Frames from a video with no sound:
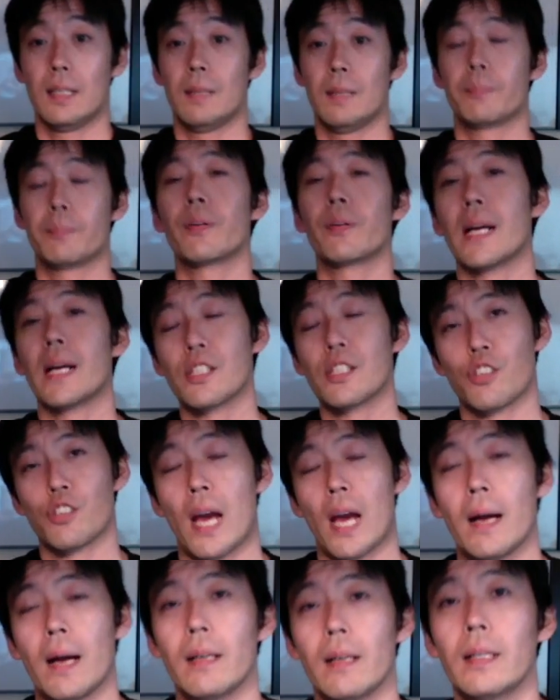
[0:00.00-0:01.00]

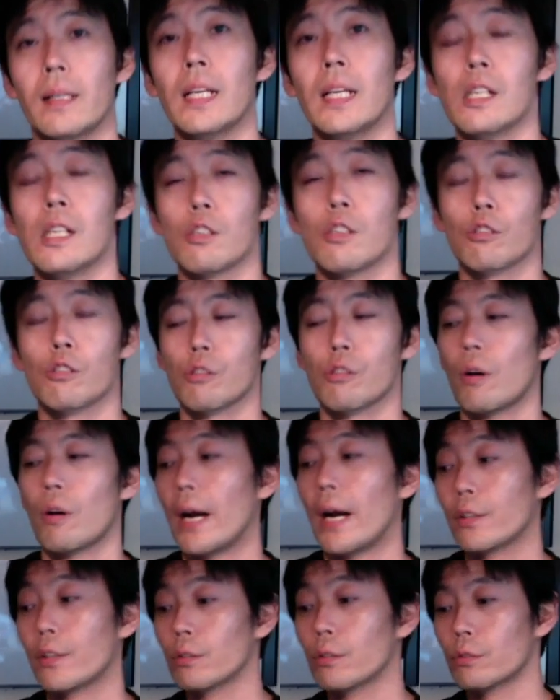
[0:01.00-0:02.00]
pressure so
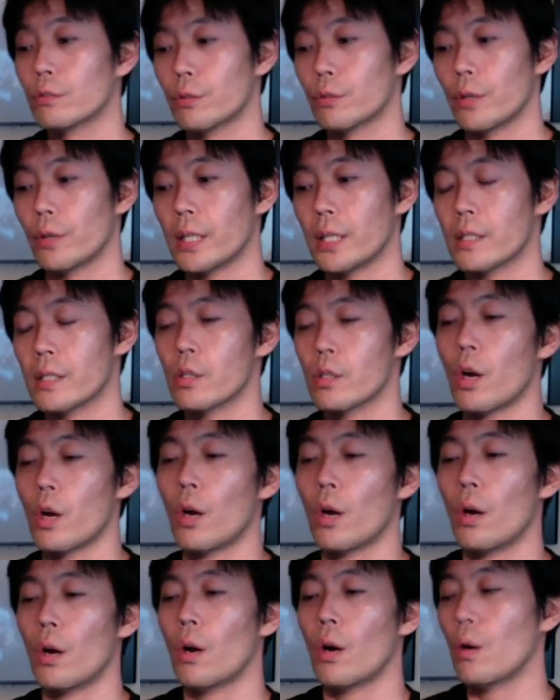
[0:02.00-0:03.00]
I don't do it
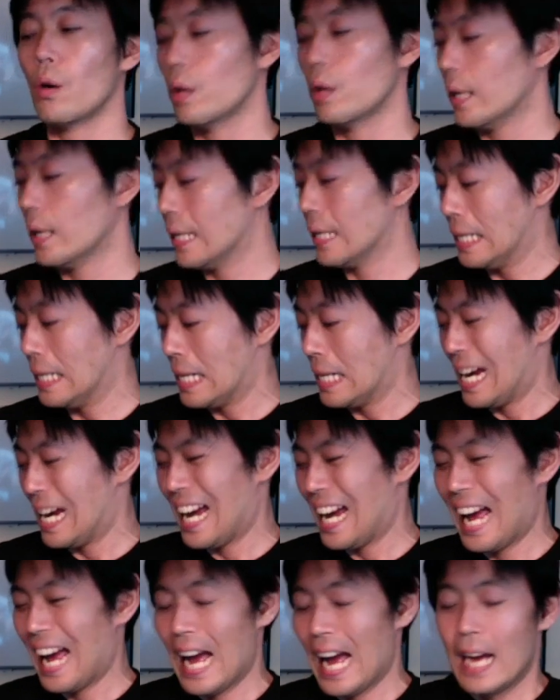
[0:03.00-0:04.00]
so
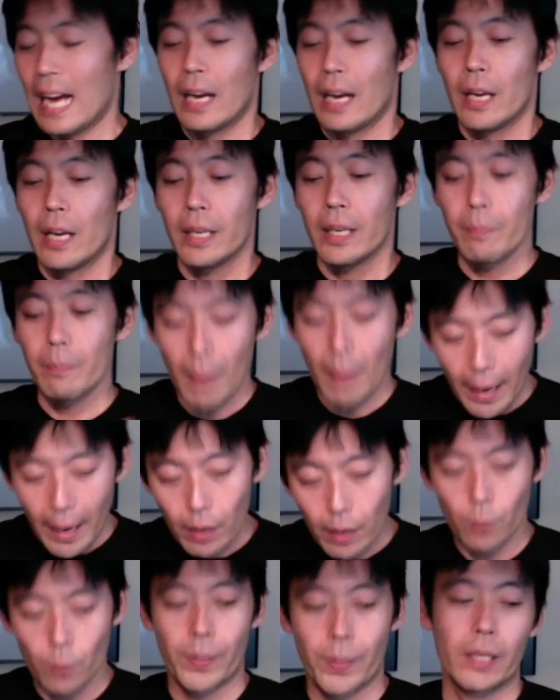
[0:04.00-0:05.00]
in my
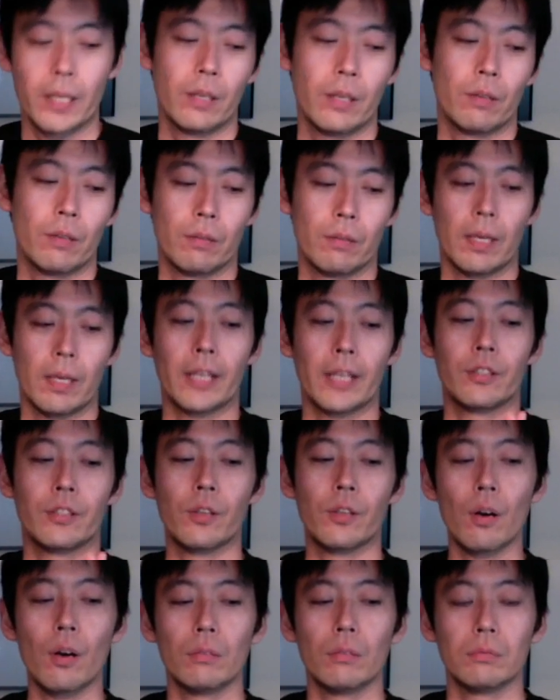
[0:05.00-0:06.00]
opinion, I
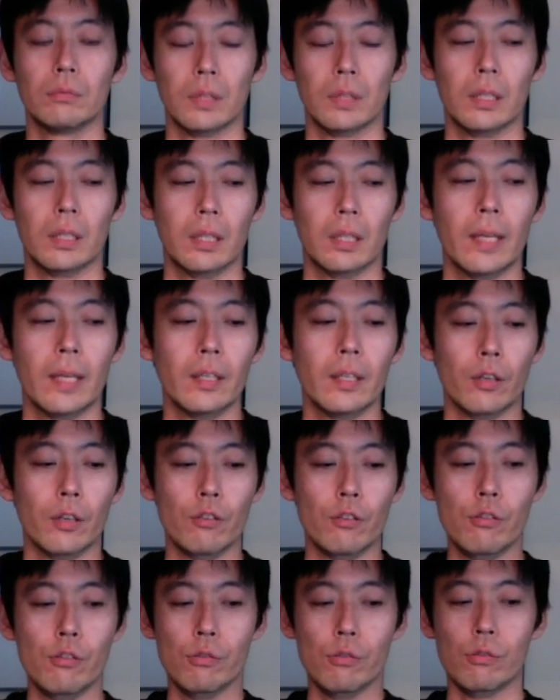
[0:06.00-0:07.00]
don't think
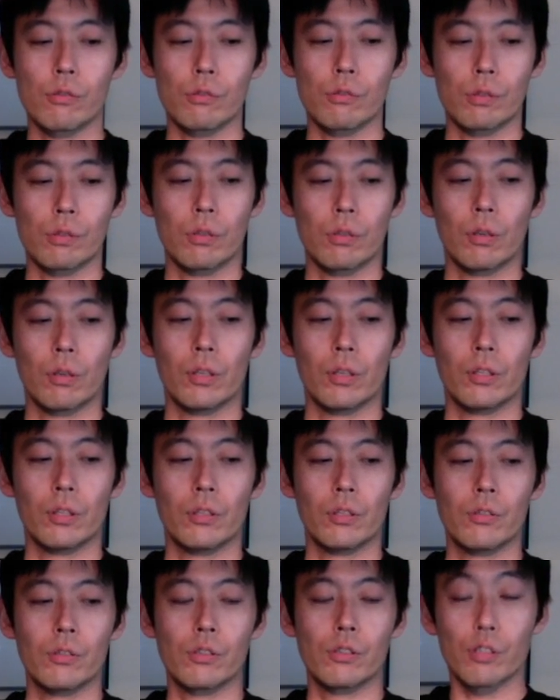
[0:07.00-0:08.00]
you
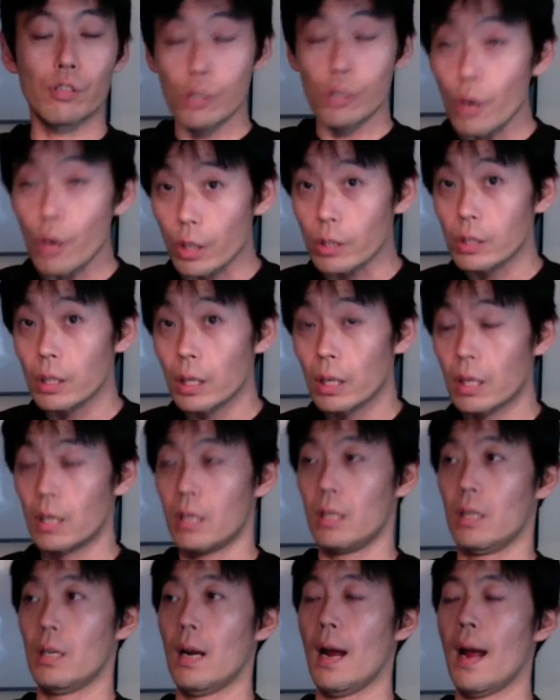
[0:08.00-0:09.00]
you should
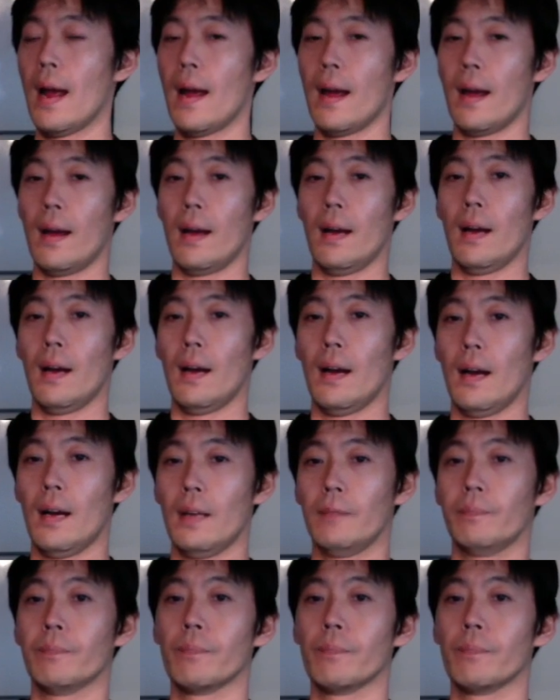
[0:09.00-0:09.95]
uh,